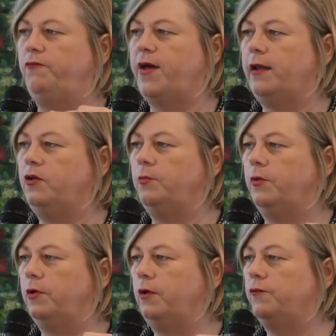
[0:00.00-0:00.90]

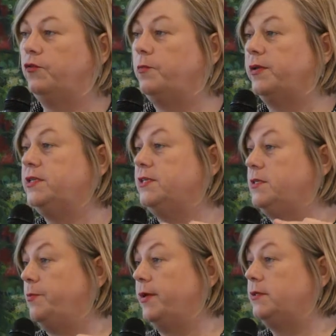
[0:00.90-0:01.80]
valuable for the
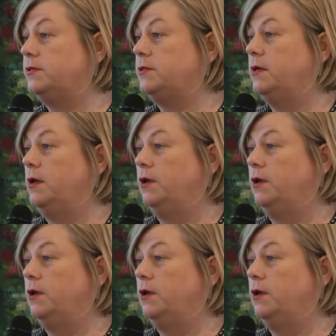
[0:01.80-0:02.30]
participants